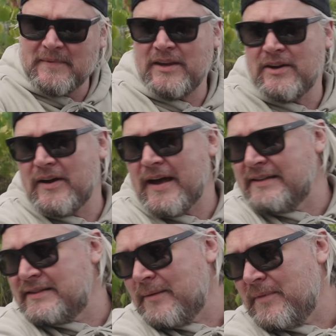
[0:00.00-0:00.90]
as
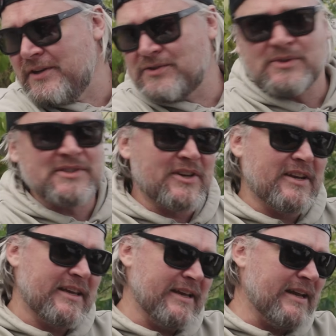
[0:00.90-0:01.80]
somebody who's also got
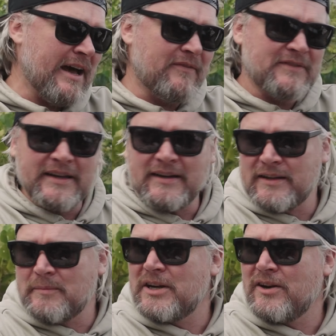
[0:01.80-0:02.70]
a kid, I've done a
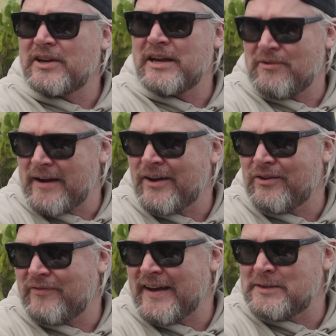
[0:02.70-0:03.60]
little bit of looking around on
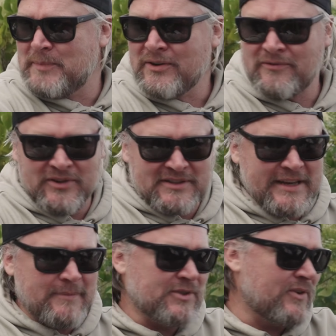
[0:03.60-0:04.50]
Facebook for the
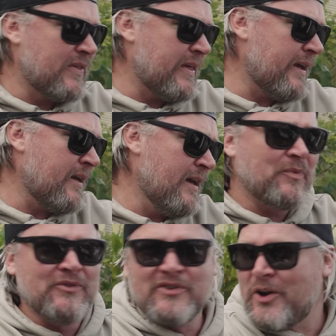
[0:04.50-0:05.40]
same sort of thing.
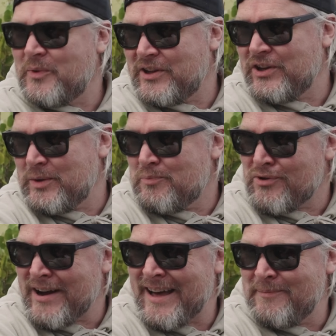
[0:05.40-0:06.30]
You've gone with a good
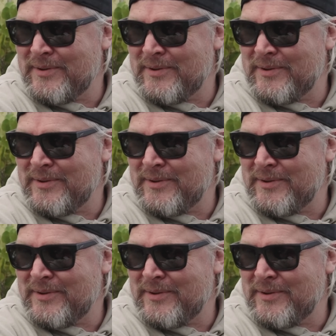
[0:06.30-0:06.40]
brand,